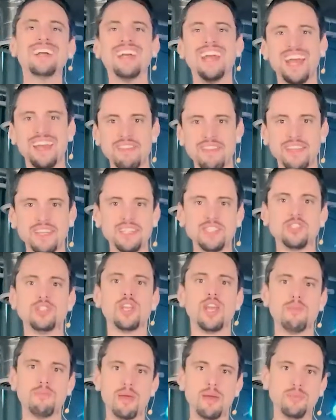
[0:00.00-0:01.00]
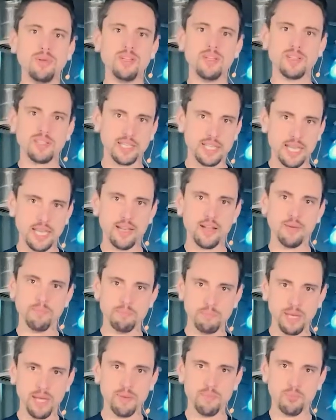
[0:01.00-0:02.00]
and then each day maybe you get a
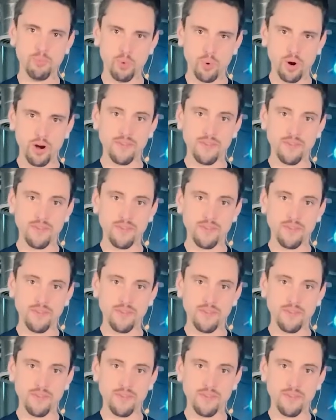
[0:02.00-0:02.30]
bit more.